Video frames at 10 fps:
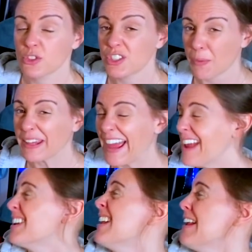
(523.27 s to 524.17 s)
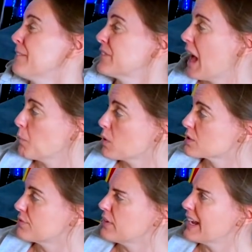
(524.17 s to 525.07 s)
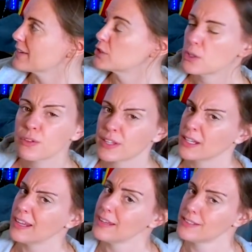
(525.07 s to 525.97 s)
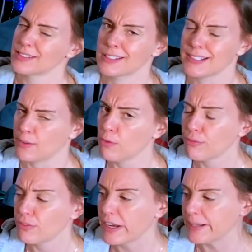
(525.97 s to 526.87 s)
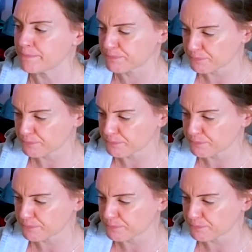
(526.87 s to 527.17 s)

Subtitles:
So again, that was free. I do think it is still free,